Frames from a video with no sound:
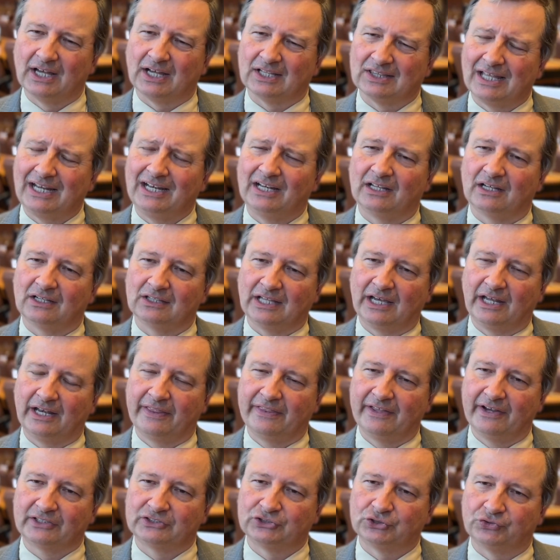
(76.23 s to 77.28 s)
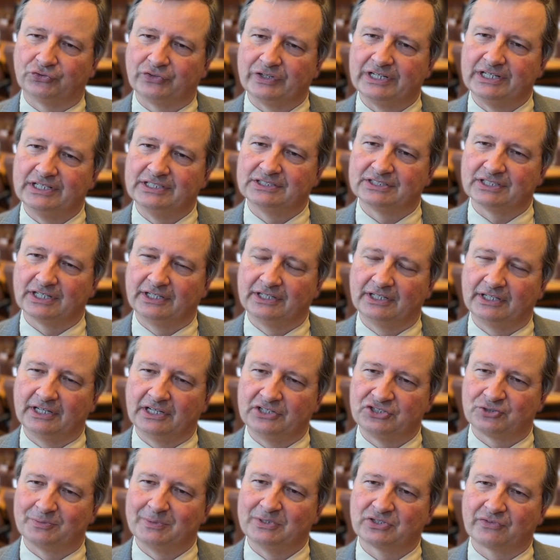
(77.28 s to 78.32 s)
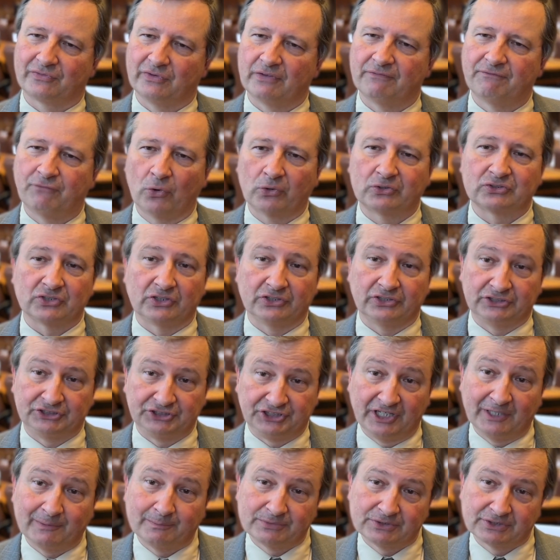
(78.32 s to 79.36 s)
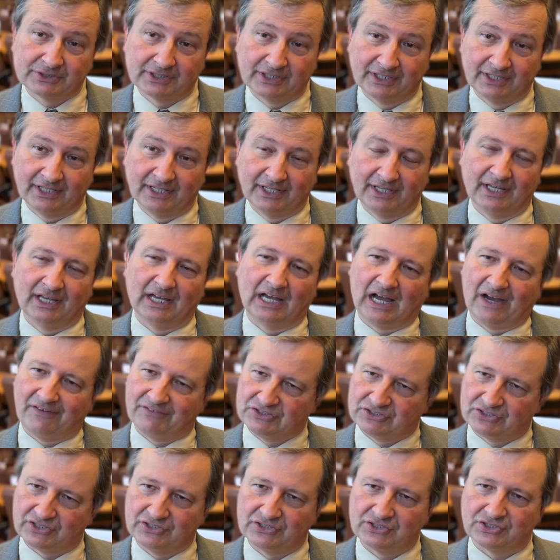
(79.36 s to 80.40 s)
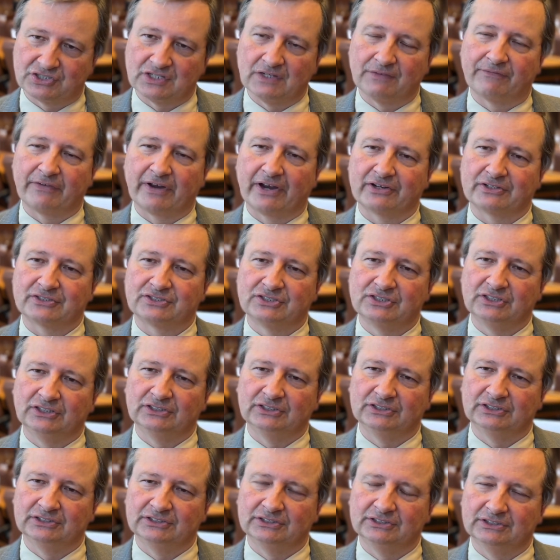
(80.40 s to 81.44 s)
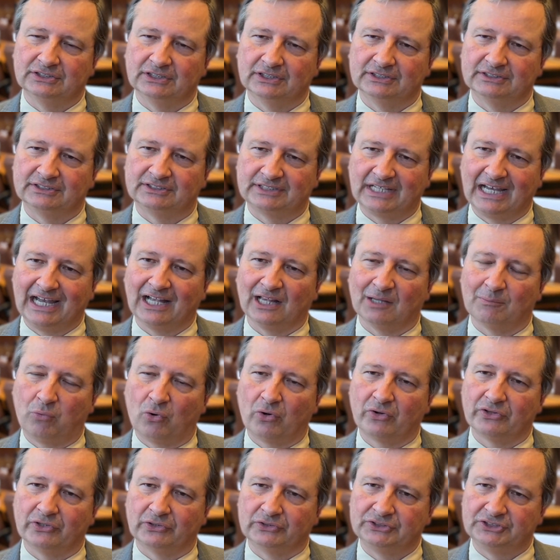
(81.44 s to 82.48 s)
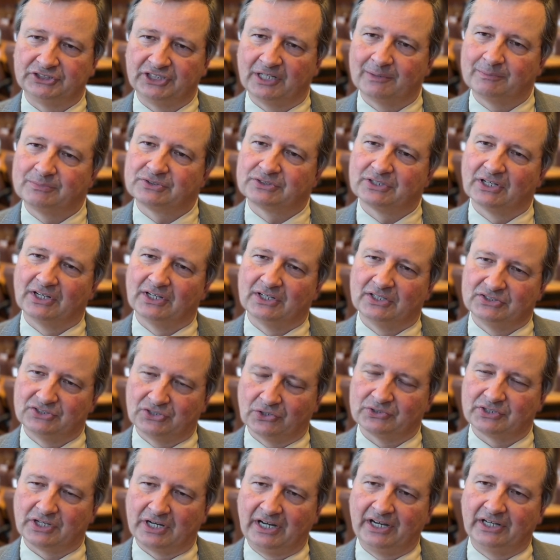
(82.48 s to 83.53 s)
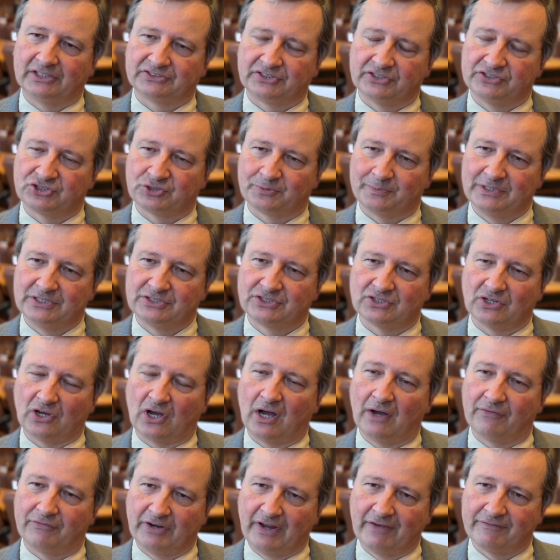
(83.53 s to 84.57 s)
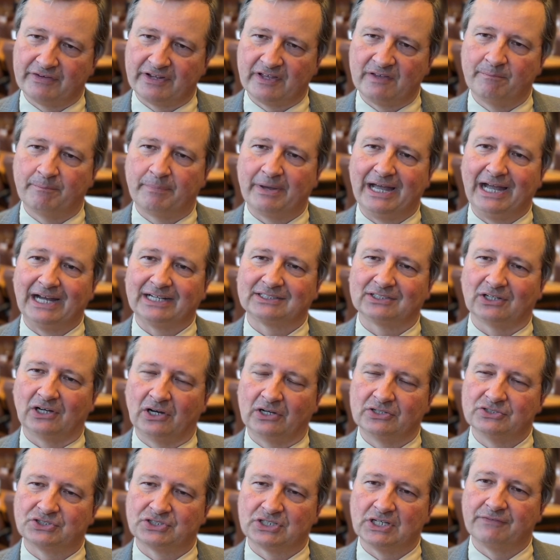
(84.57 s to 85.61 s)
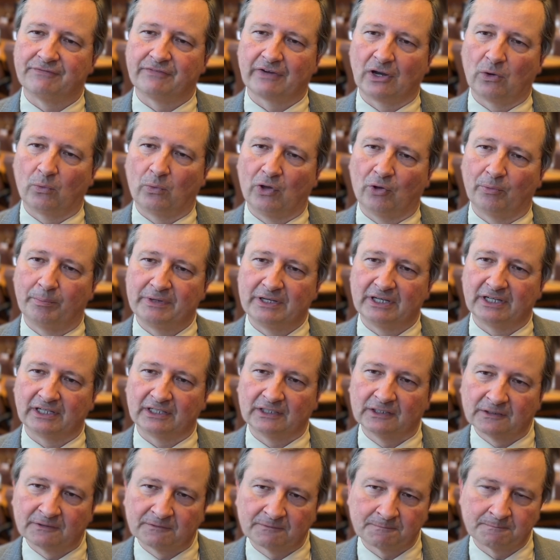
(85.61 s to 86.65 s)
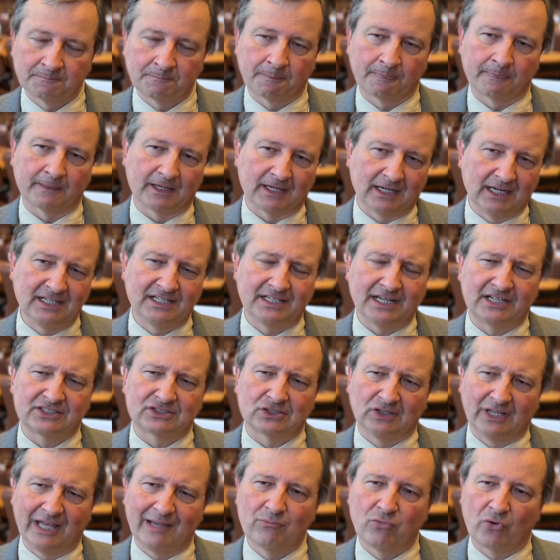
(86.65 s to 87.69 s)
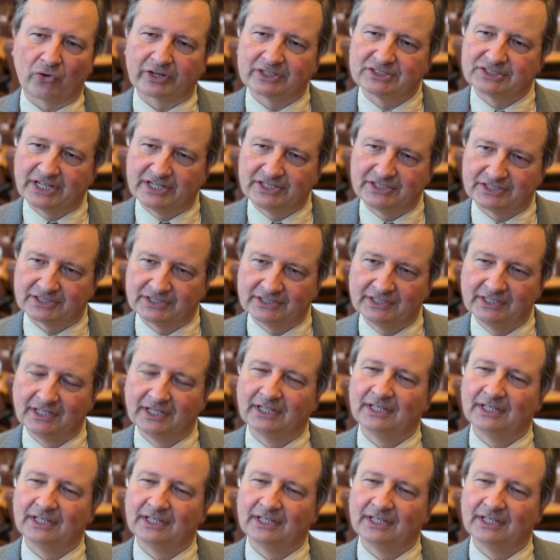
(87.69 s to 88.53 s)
a lot of their treaties and instruments really focus on the ships. Obviously, the seafarers sail aboard those ships, so those international instruments often have an impact on seafarer well-being. International Labor Organization